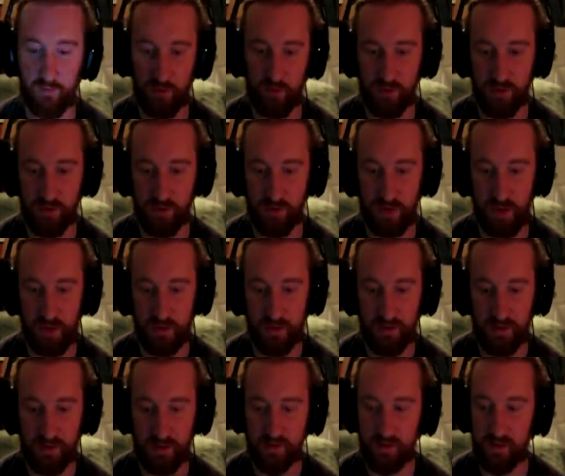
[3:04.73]
for
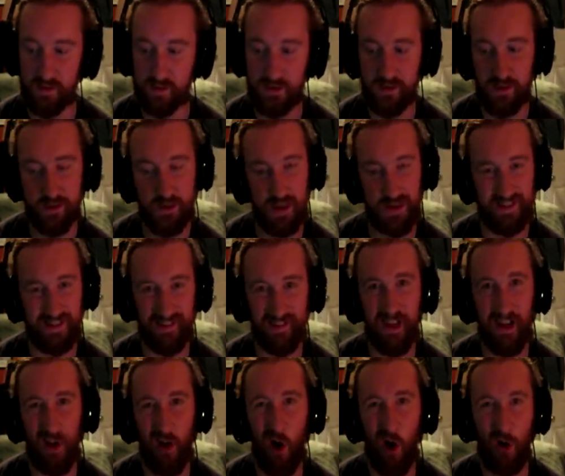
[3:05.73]
instance, it's just, it's a
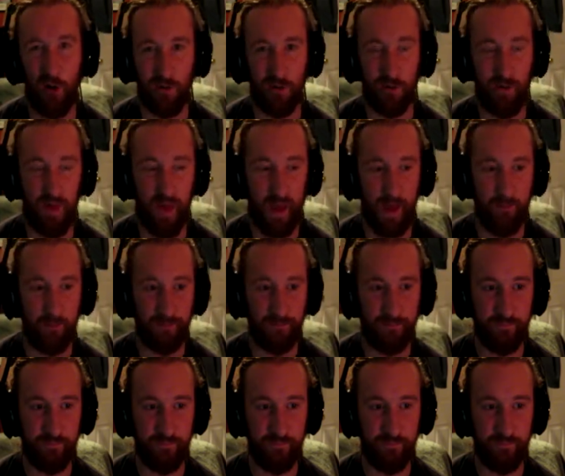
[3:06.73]
lot harder than that.